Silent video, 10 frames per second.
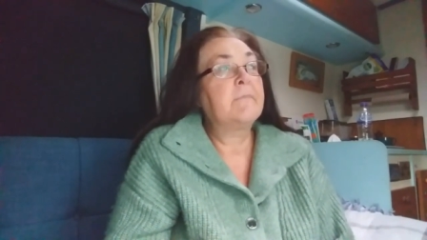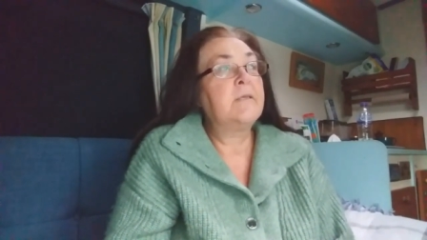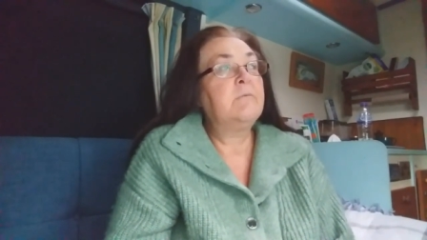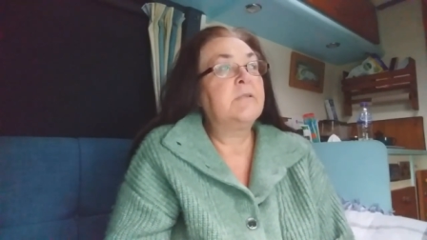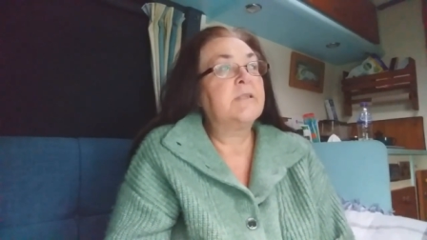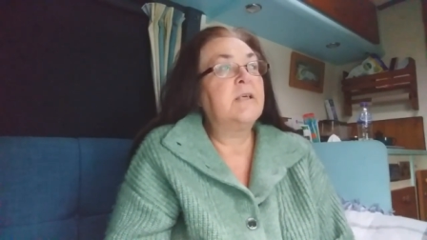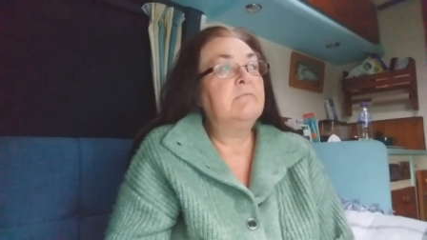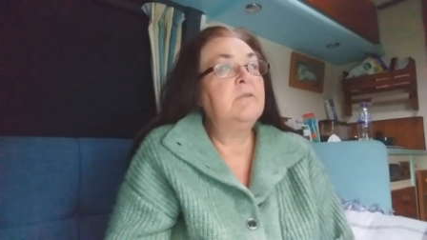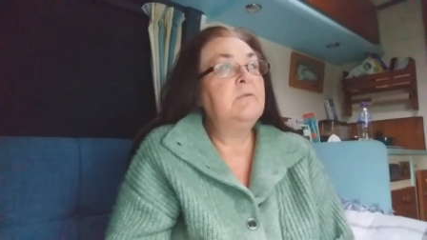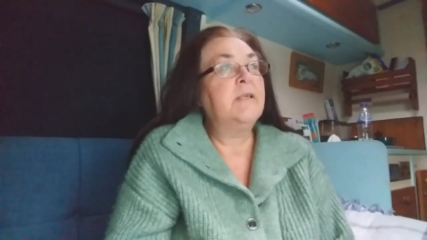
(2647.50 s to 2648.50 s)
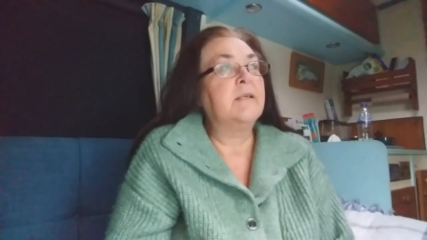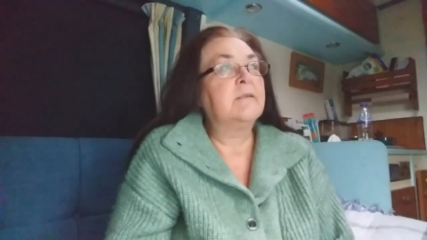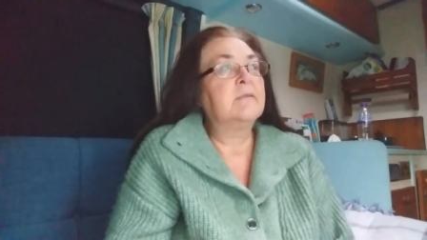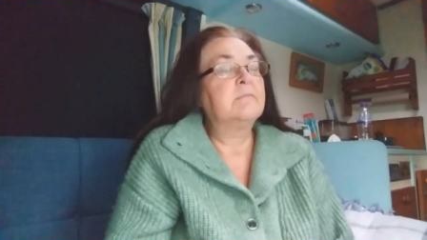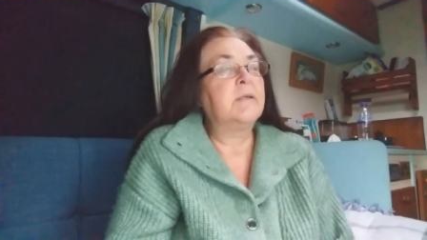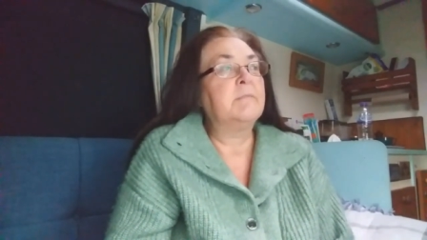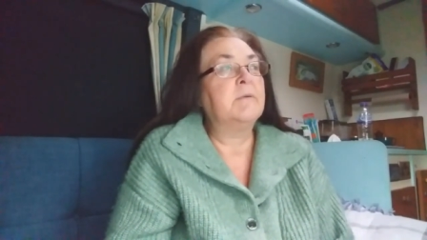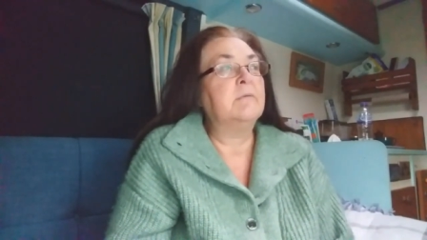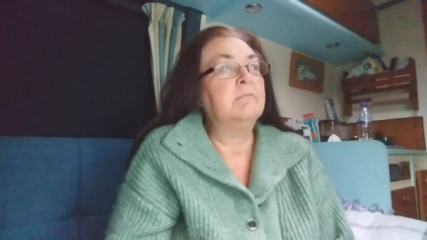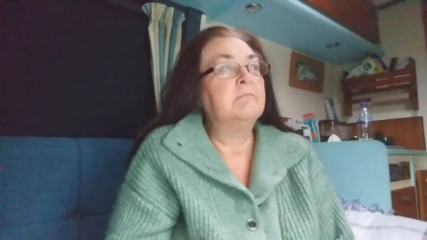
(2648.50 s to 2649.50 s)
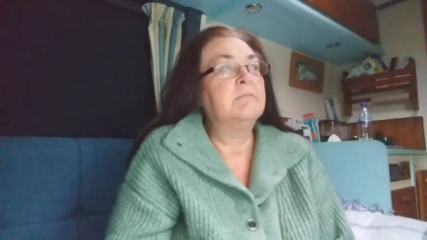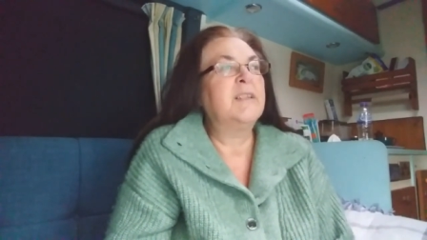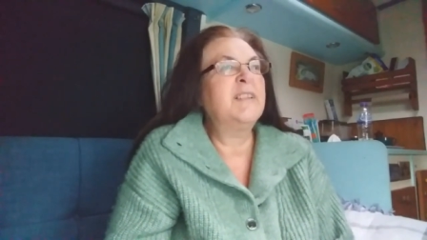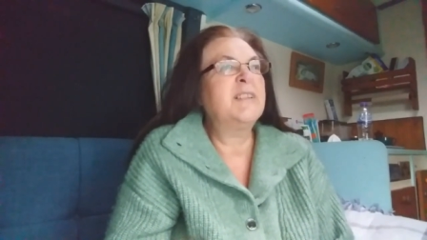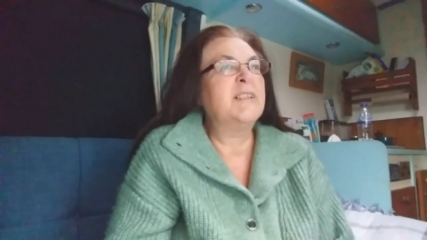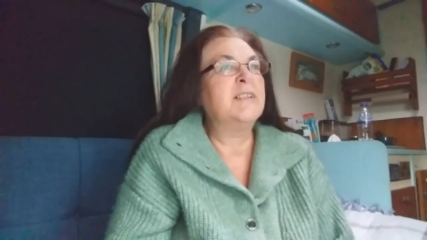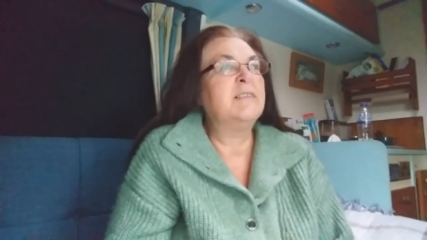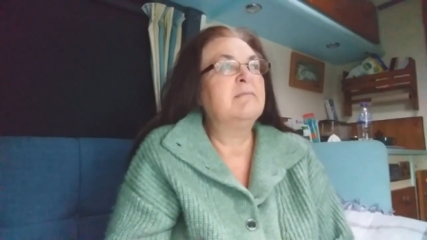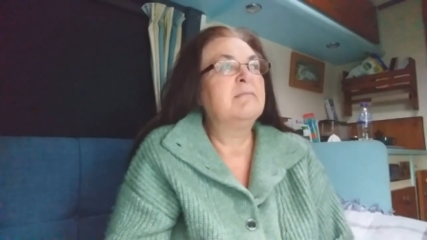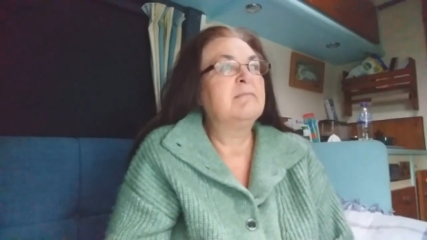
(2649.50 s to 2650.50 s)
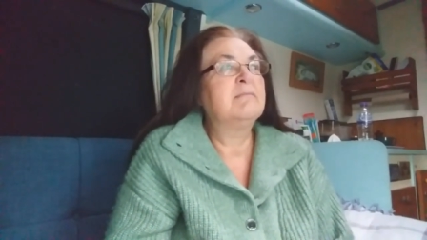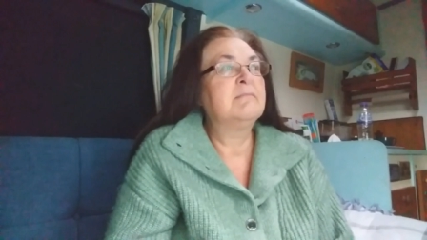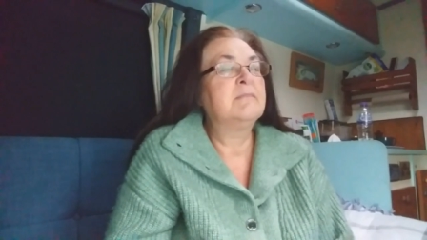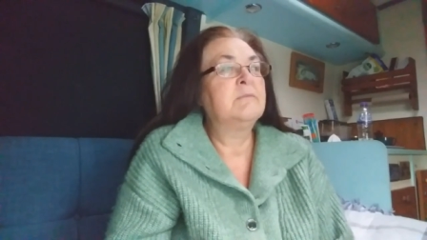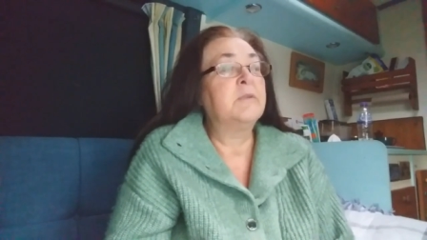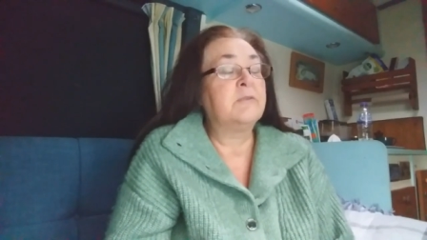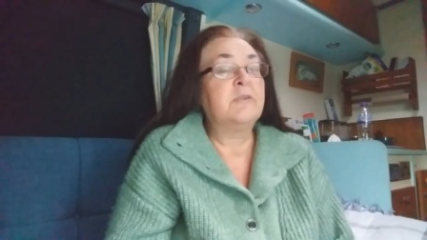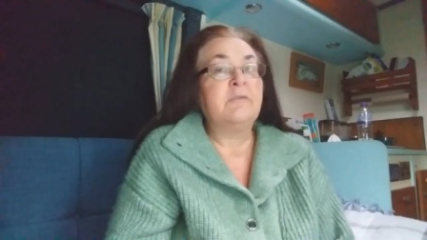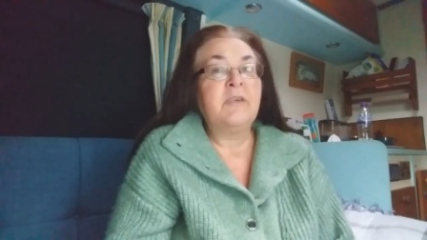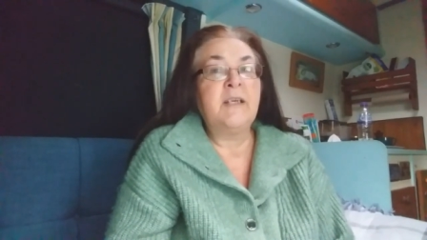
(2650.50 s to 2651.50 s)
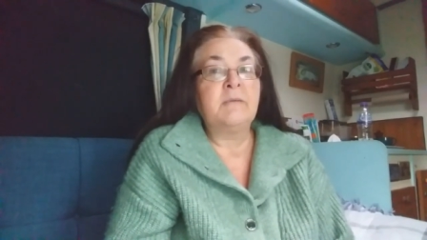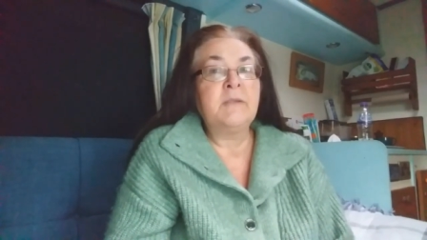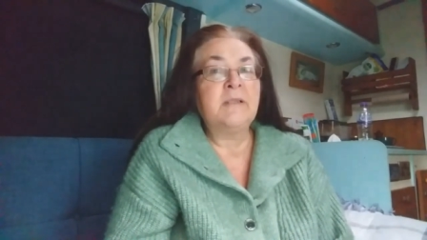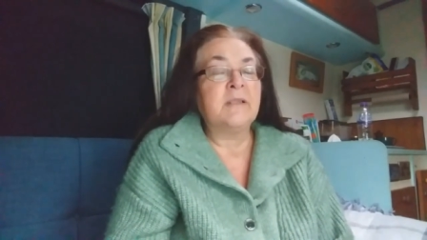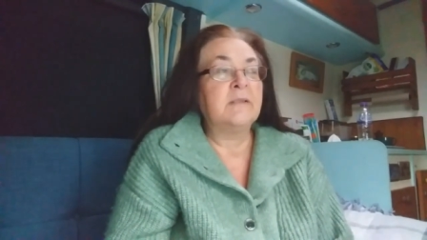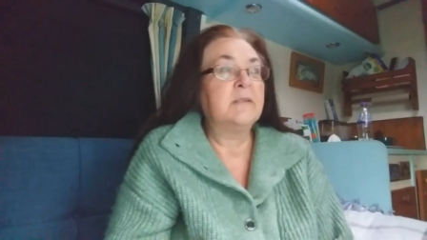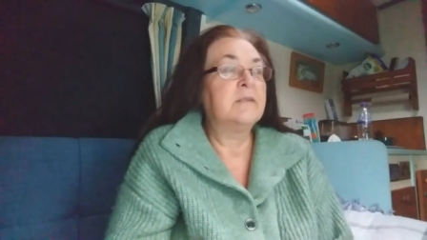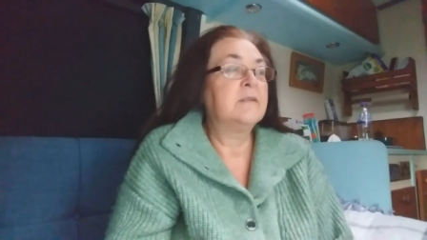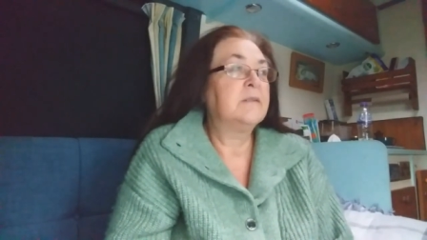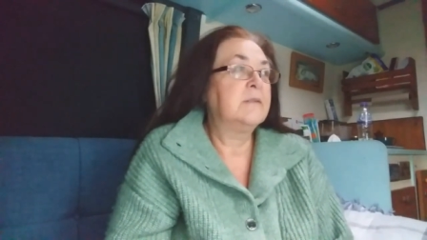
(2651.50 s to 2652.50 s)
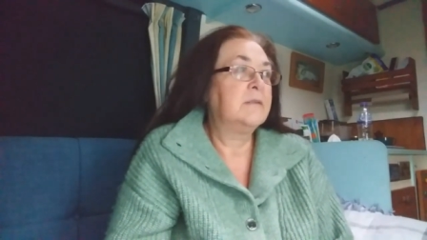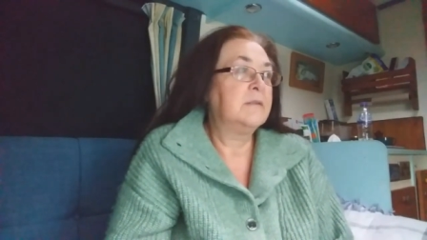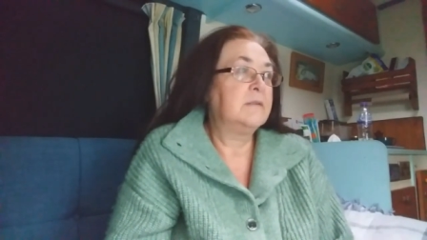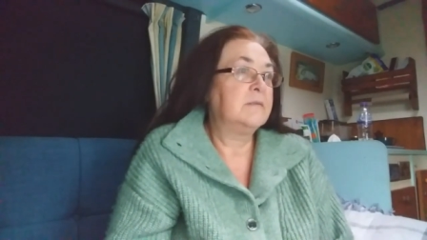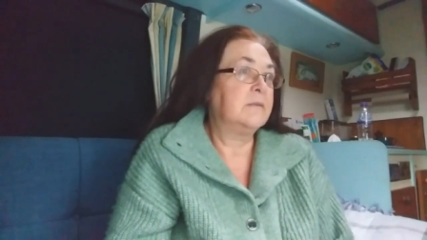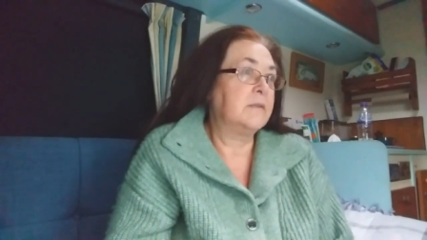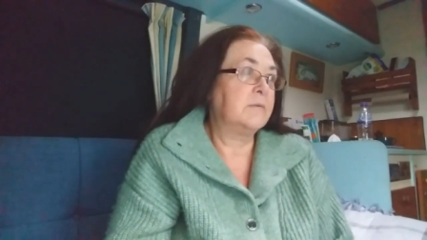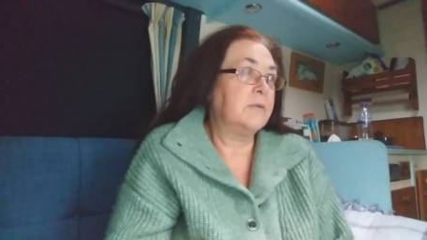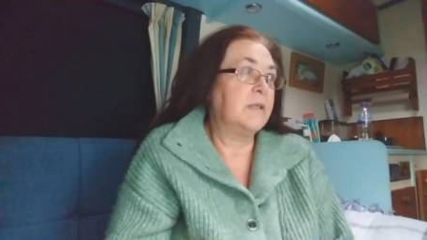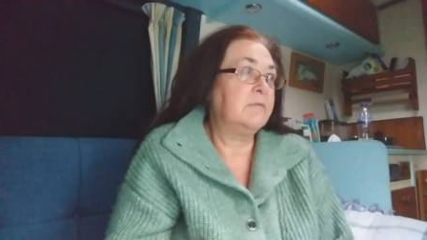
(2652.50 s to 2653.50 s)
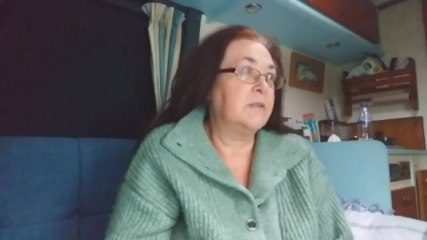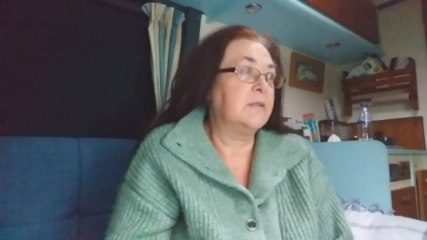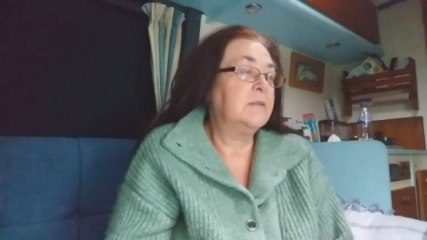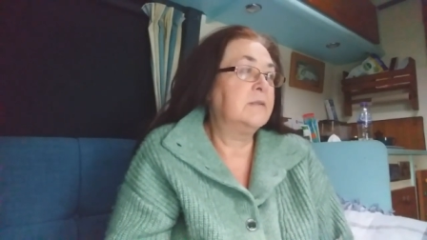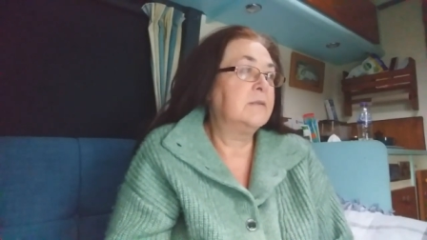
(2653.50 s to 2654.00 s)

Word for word: you would start ruling people nastily through fear, wouldn't you? That's what they've done.